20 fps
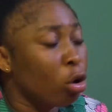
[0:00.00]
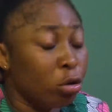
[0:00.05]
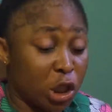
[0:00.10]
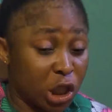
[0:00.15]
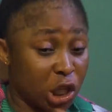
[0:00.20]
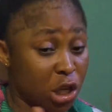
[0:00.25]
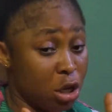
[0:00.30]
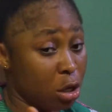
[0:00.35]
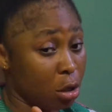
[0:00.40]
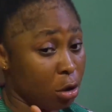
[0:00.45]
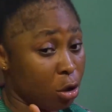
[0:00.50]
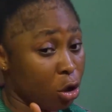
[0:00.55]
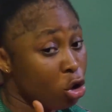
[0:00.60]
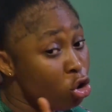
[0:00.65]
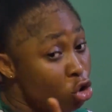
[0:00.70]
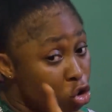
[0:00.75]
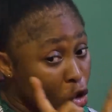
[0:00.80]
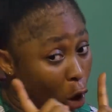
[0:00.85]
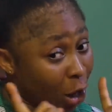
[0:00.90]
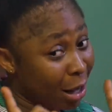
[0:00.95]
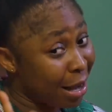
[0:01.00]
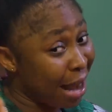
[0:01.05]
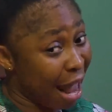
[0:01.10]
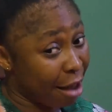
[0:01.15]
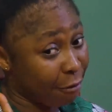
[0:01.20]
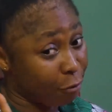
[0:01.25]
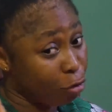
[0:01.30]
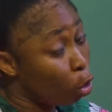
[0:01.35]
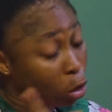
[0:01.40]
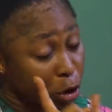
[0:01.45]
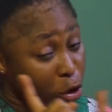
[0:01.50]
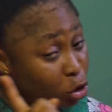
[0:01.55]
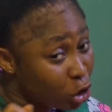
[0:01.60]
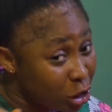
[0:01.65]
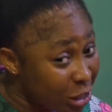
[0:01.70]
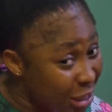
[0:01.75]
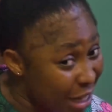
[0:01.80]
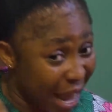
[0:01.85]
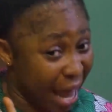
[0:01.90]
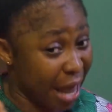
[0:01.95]
See, in your life, don't
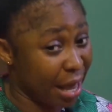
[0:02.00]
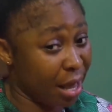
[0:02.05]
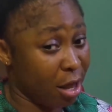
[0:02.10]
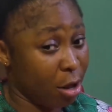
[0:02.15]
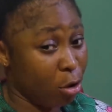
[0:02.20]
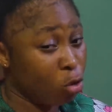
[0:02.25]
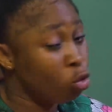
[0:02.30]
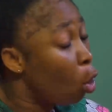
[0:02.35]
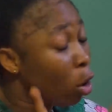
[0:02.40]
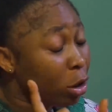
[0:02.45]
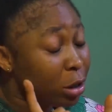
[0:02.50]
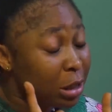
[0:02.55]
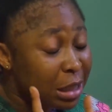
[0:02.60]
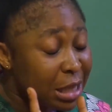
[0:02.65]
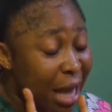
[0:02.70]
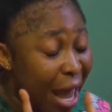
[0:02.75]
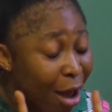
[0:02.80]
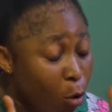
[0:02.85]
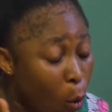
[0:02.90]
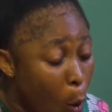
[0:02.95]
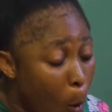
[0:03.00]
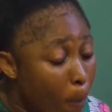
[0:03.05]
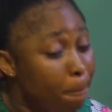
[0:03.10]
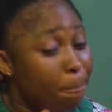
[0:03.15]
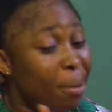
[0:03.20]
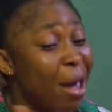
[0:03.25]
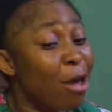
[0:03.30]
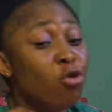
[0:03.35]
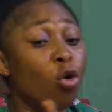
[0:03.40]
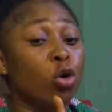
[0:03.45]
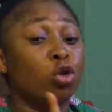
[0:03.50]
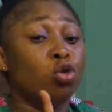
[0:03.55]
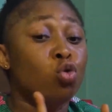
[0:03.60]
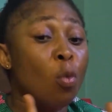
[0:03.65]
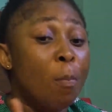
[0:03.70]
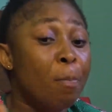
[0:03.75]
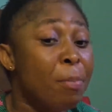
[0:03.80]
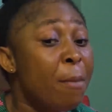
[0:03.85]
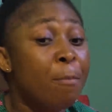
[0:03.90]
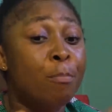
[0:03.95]
dare compare your
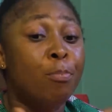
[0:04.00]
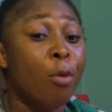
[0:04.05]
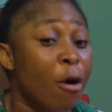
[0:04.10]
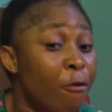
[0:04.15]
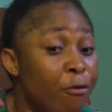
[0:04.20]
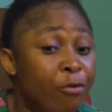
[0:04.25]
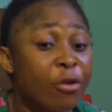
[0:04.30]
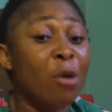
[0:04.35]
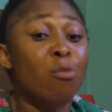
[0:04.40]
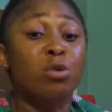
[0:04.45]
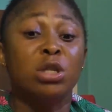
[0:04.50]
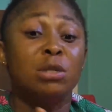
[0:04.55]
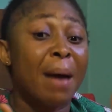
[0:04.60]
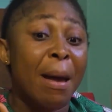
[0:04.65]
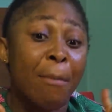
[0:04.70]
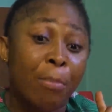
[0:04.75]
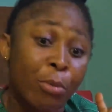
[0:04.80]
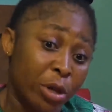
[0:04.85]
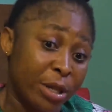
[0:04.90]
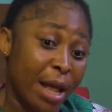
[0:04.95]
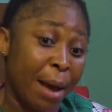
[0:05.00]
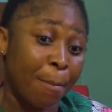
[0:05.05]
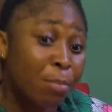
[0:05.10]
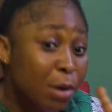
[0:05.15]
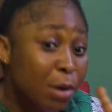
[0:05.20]
stupid boyfriend with my brother,